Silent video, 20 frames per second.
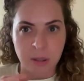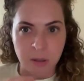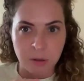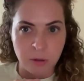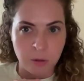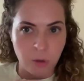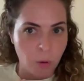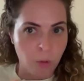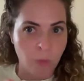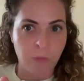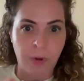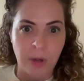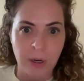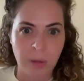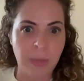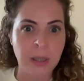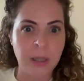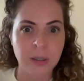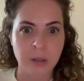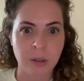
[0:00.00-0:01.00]
is so
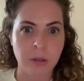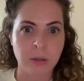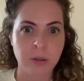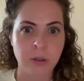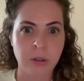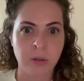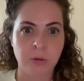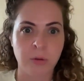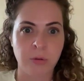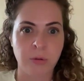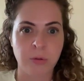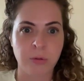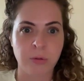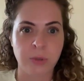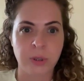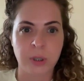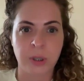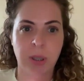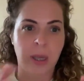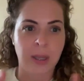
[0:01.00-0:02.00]
fundamental to
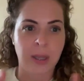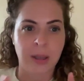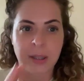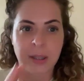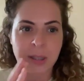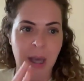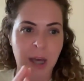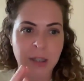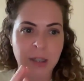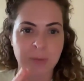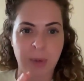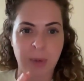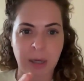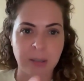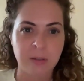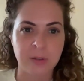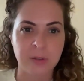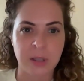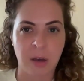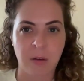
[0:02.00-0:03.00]
like this
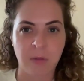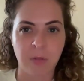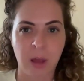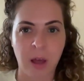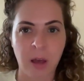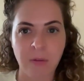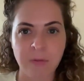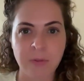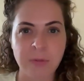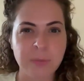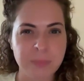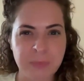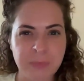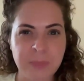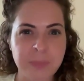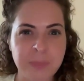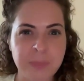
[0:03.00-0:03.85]
aspect of self-love.